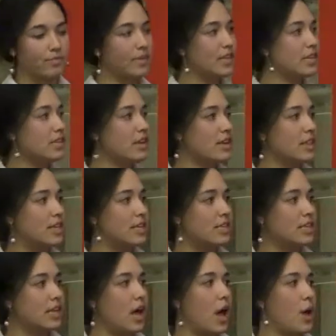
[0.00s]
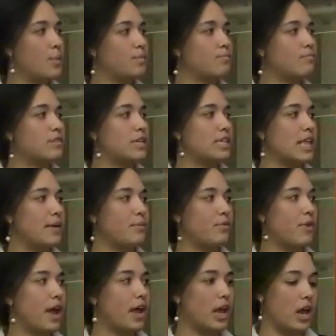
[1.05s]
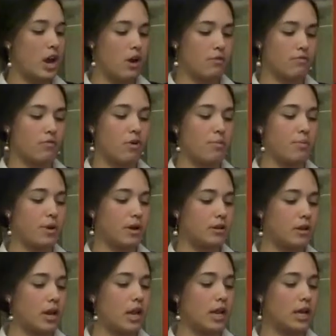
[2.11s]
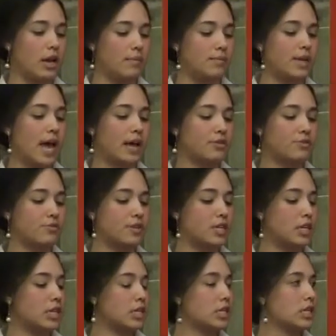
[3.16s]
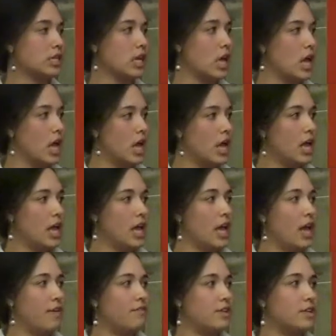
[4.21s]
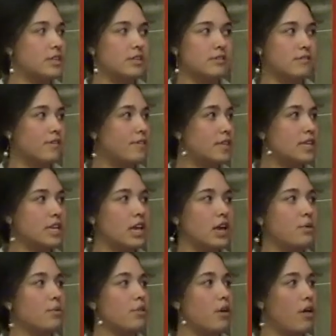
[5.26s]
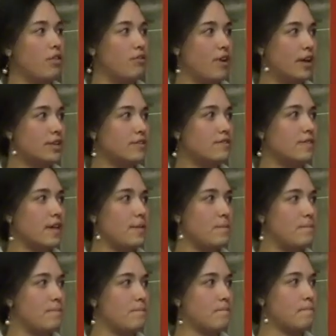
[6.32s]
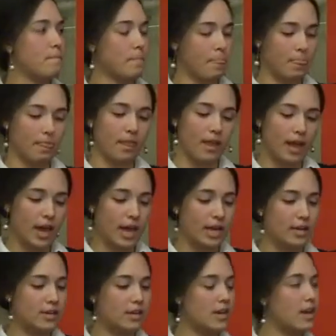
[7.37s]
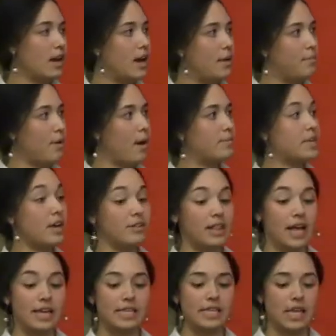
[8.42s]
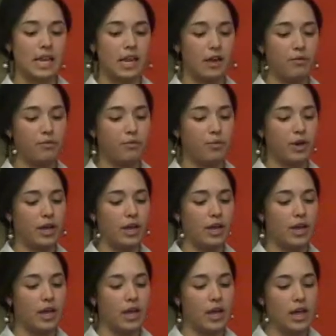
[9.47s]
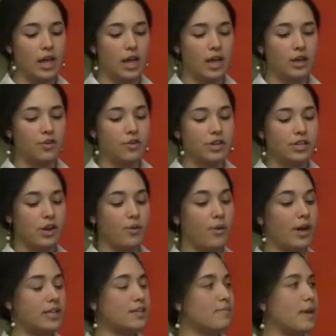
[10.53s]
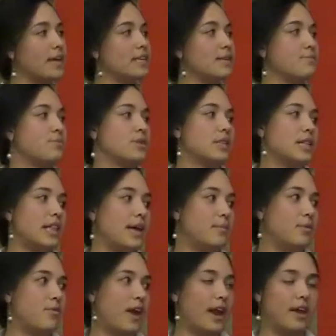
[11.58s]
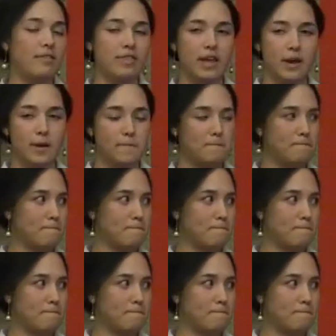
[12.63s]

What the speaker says: let's look at this this label right here of corporate income tax receipts. If it's in here with all the rest of them, it pops out less than if we increase our white space and put the label right out there.